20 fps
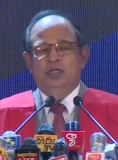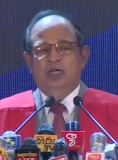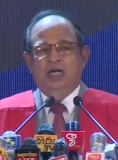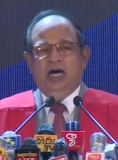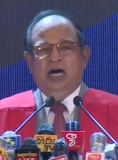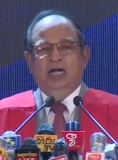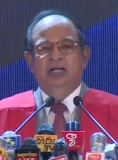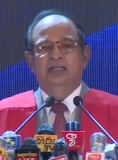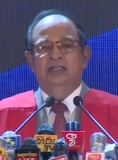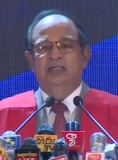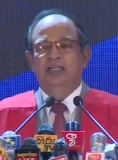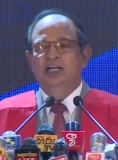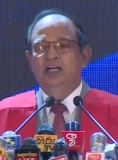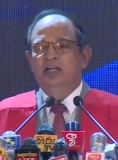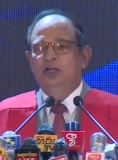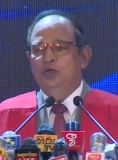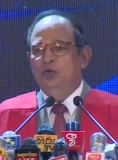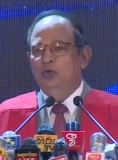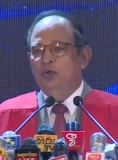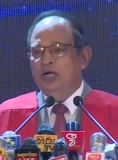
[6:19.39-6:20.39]
until
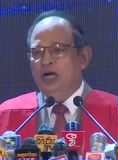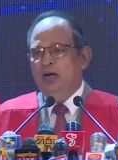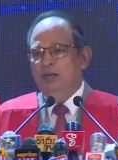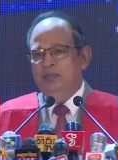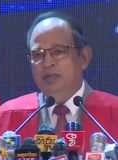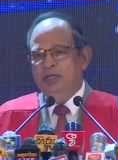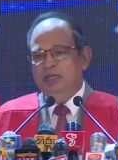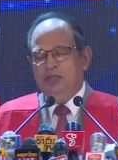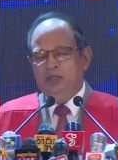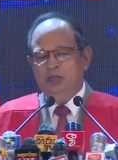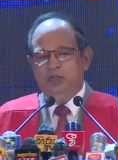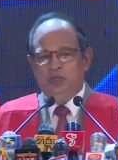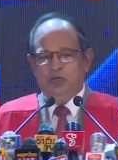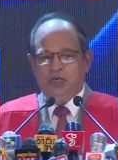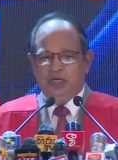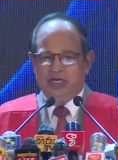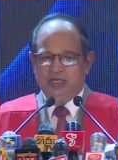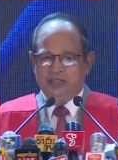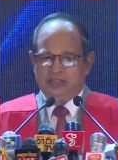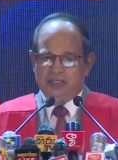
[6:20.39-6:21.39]
you come into your
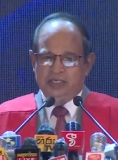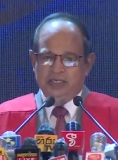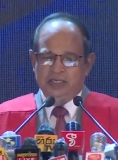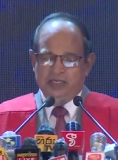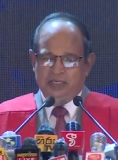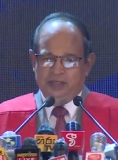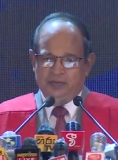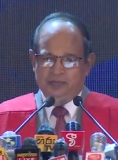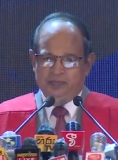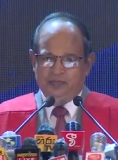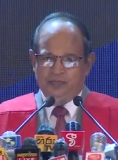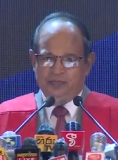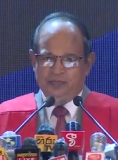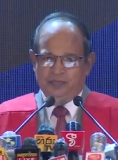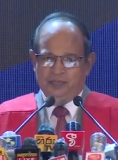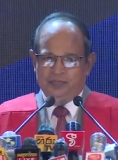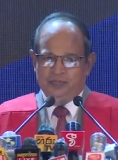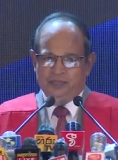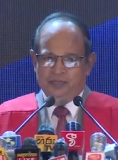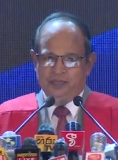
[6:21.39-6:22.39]
destiny.
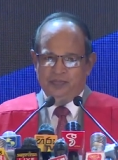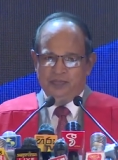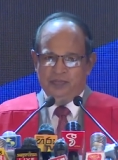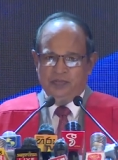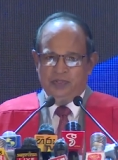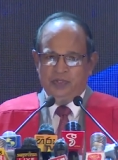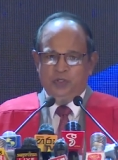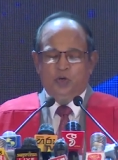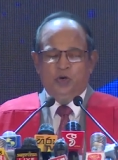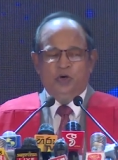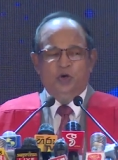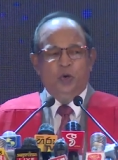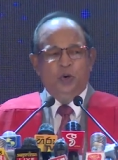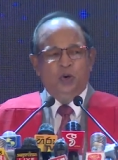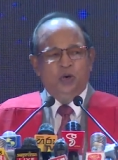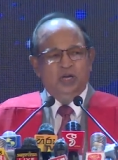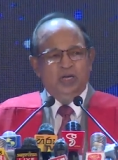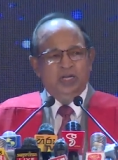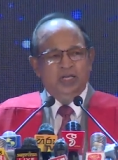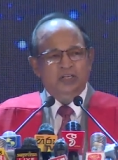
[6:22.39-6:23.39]
Your
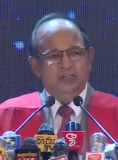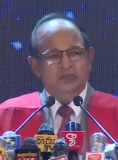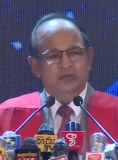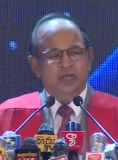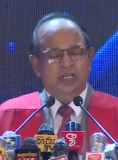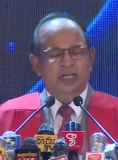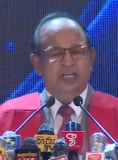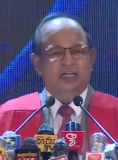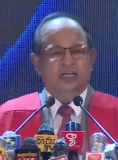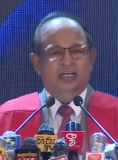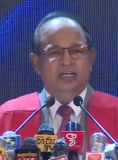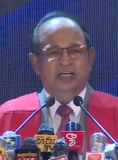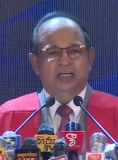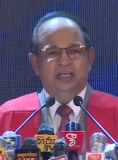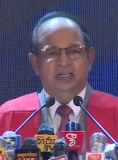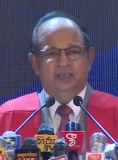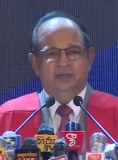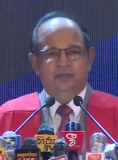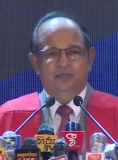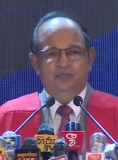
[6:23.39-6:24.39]
goal is very clear.